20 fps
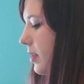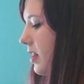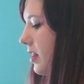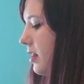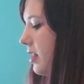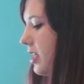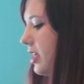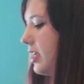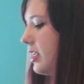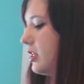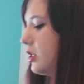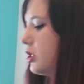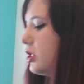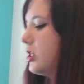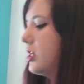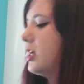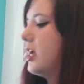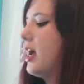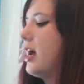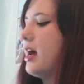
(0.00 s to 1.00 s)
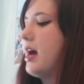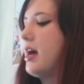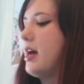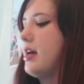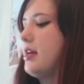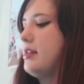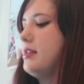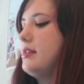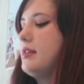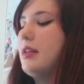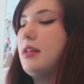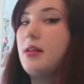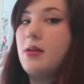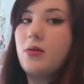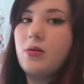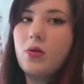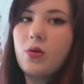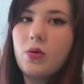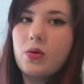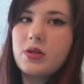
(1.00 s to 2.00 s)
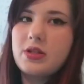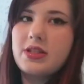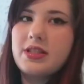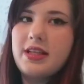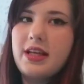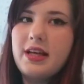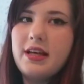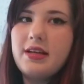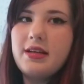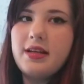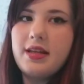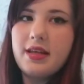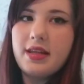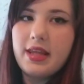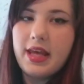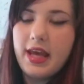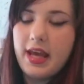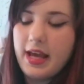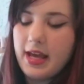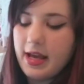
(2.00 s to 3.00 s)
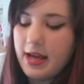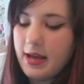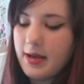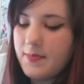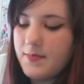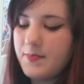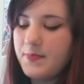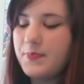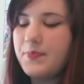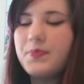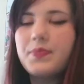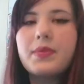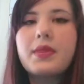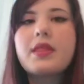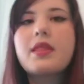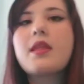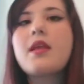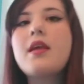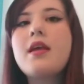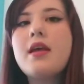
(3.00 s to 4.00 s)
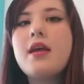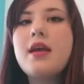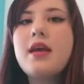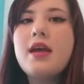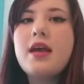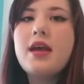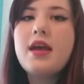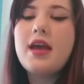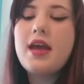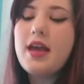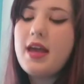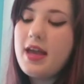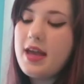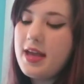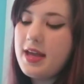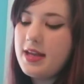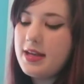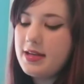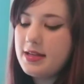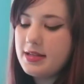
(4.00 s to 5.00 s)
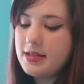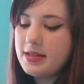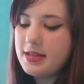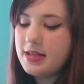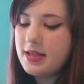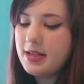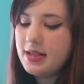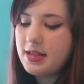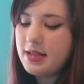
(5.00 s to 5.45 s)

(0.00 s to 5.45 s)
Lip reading: Then she has a little corset thing, and